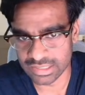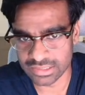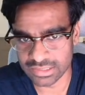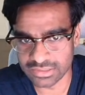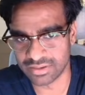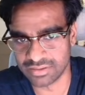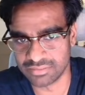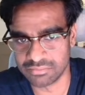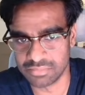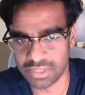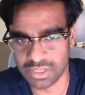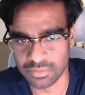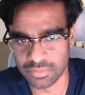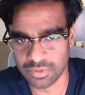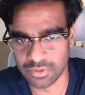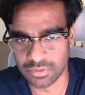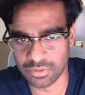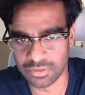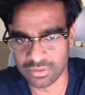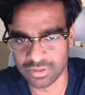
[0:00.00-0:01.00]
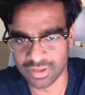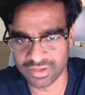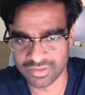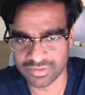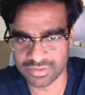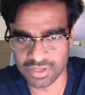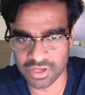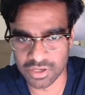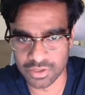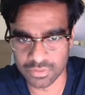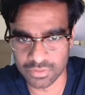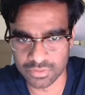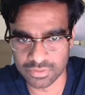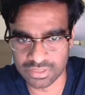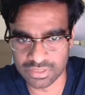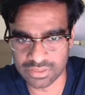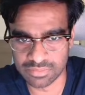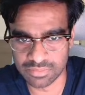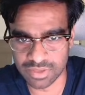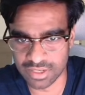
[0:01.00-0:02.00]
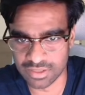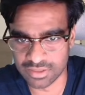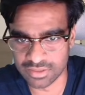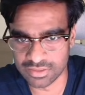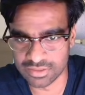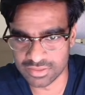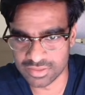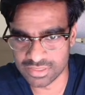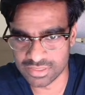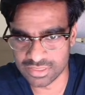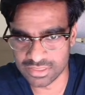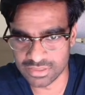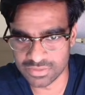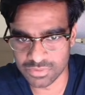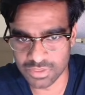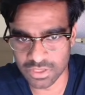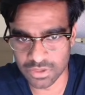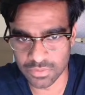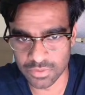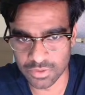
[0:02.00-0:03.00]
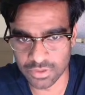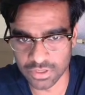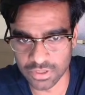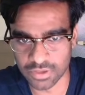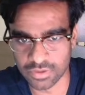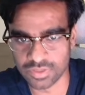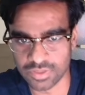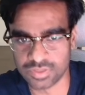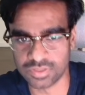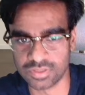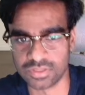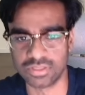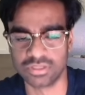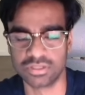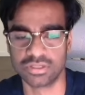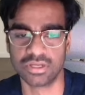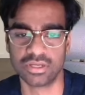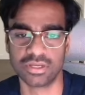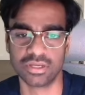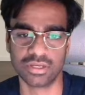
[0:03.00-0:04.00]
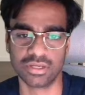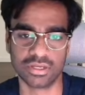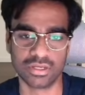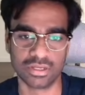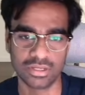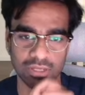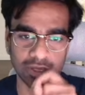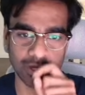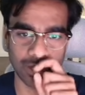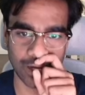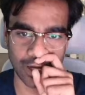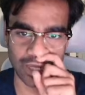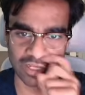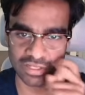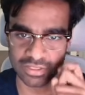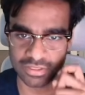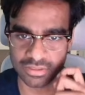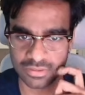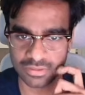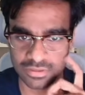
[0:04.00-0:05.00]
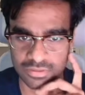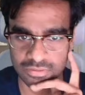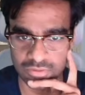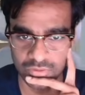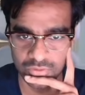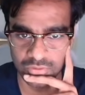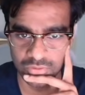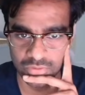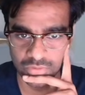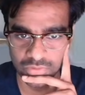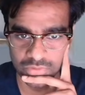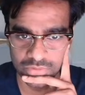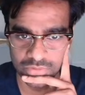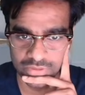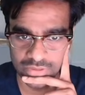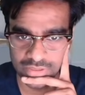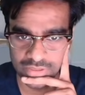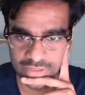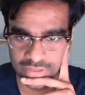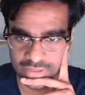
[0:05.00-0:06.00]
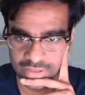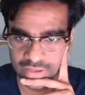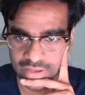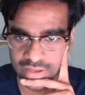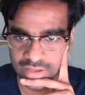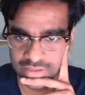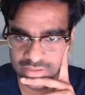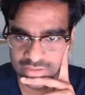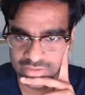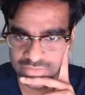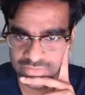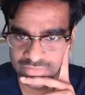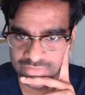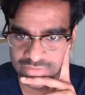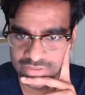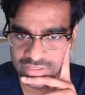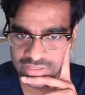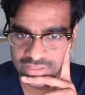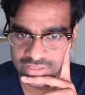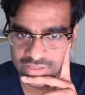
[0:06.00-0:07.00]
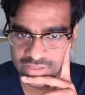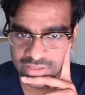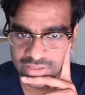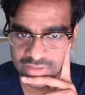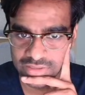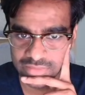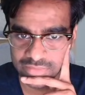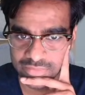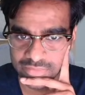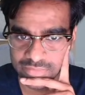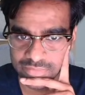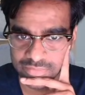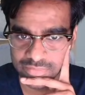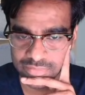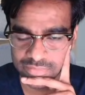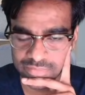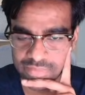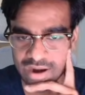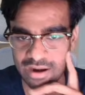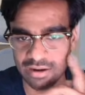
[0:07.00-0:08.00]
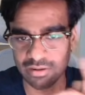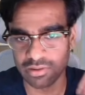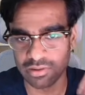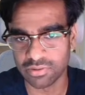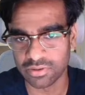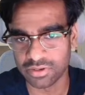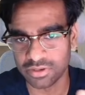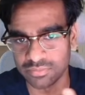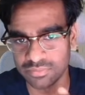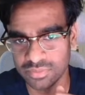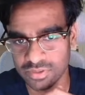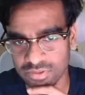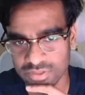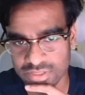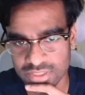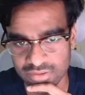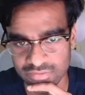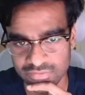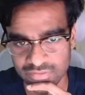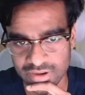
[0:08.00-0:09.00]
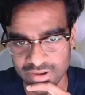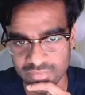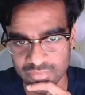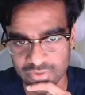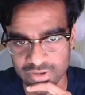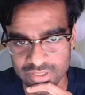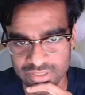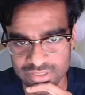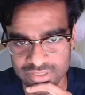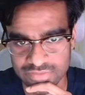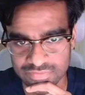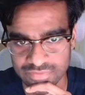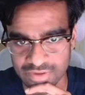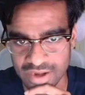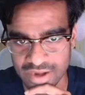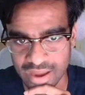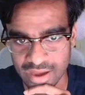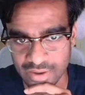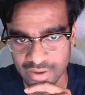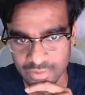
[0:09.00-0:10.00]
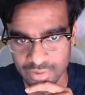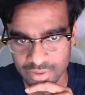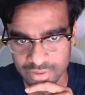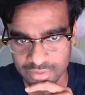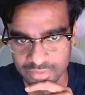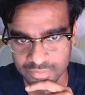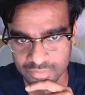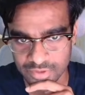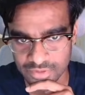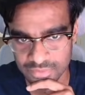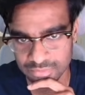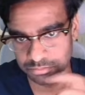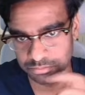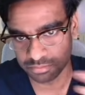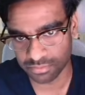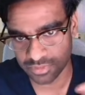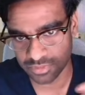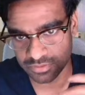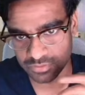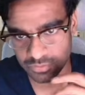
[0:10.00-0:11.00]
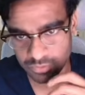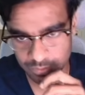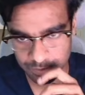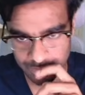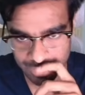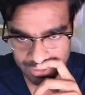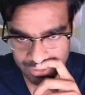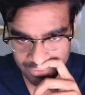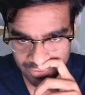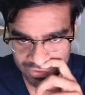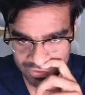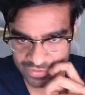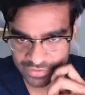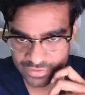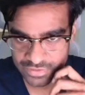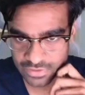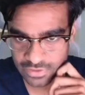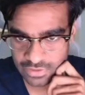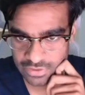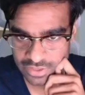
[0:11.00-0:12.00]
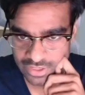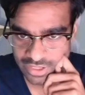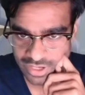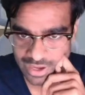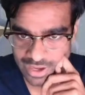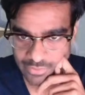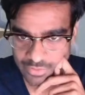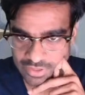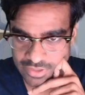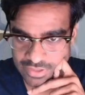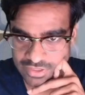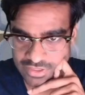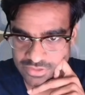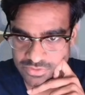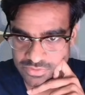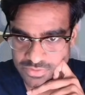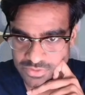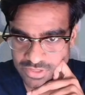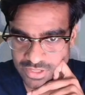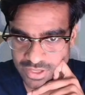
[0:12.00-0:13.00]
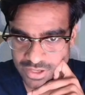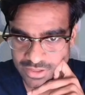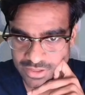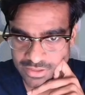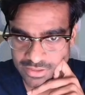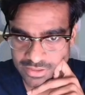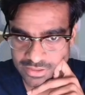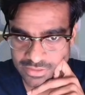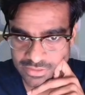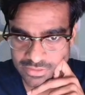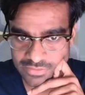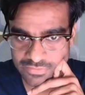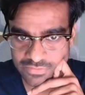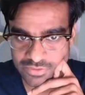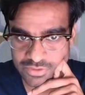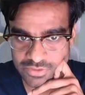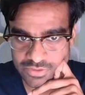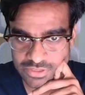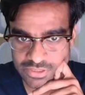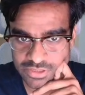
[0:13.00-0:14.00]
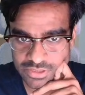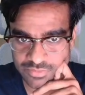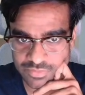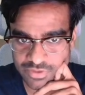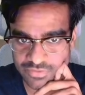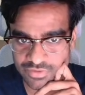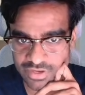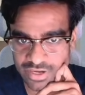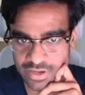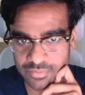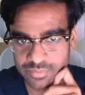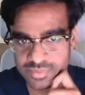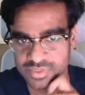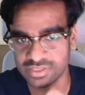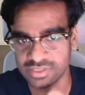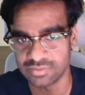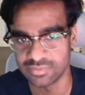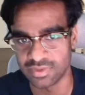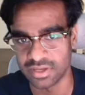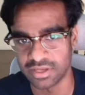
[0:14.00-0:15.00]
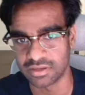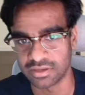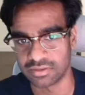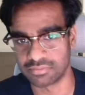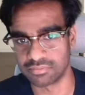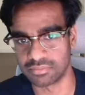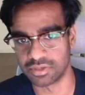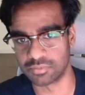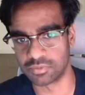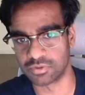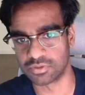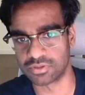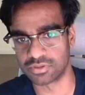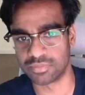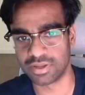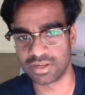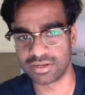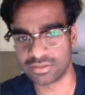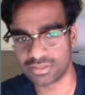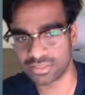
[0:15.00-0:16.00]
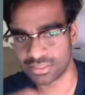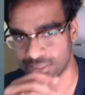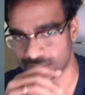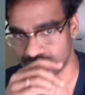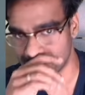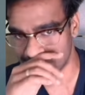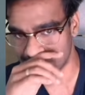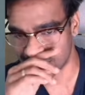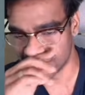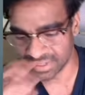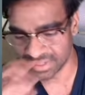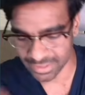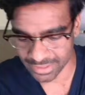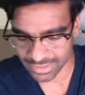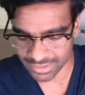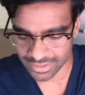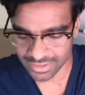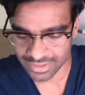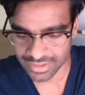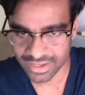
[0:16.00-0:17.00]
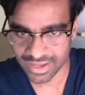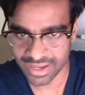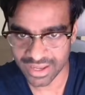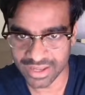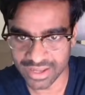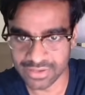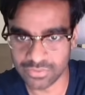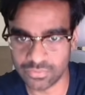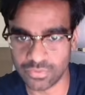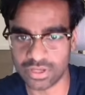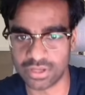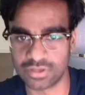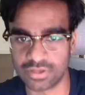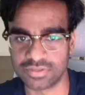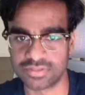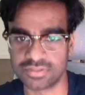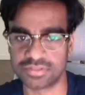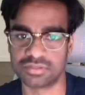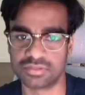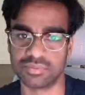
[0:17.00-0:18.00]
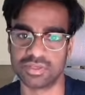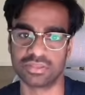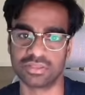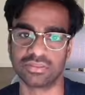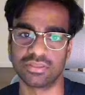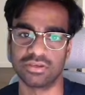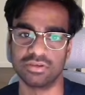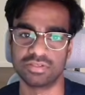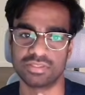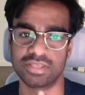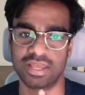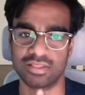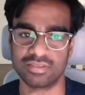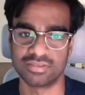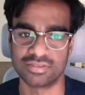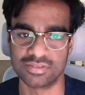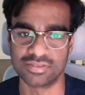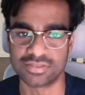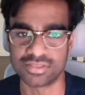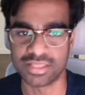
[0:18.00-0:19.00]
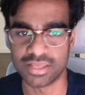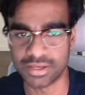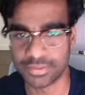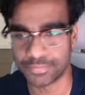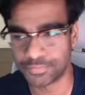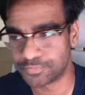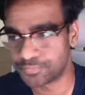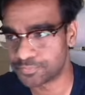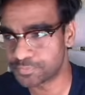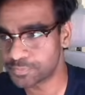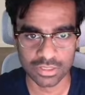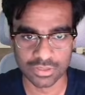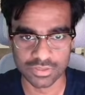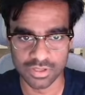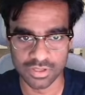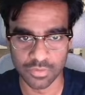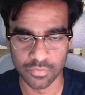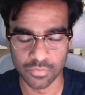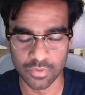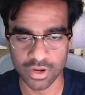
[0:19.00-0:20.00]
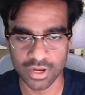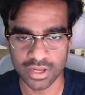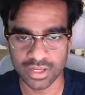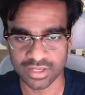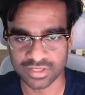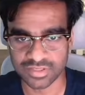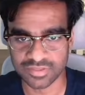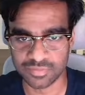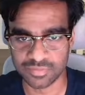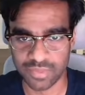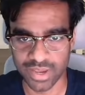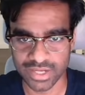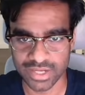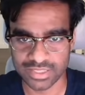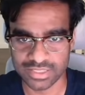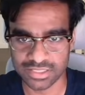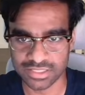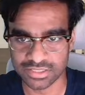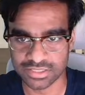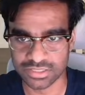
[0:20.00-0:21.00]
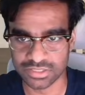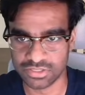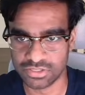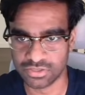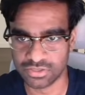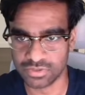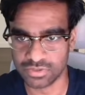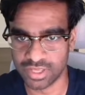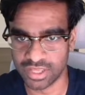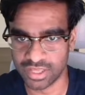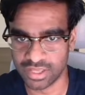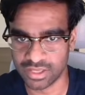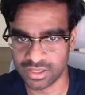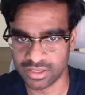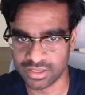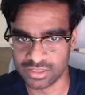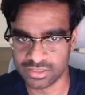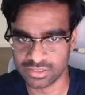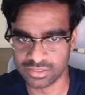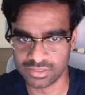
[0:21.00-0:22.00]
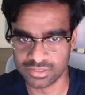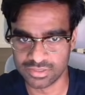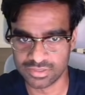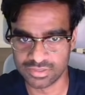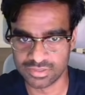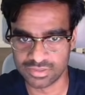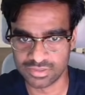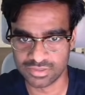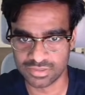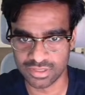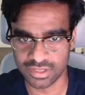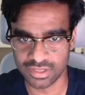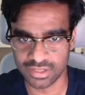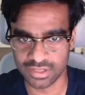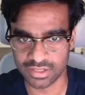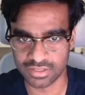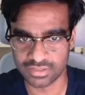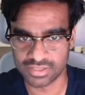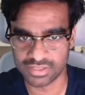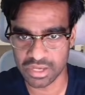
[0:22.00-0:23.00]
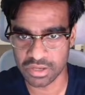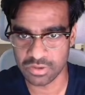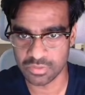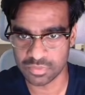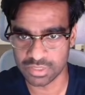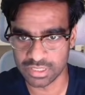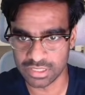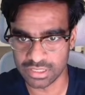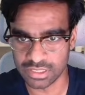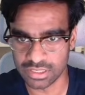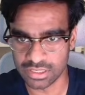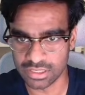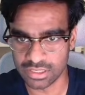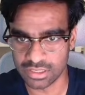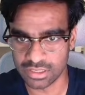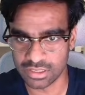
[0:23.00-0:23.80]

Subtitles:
minimal external dependencies. We don't want to go into Eigen or any of the parallel computing frameworks for now, but this would be interesting to look at how it deals with that in the future. But for now, CMake and minimal dependencies, and we're going to submit those answers there. So what I expect it to do here is tell me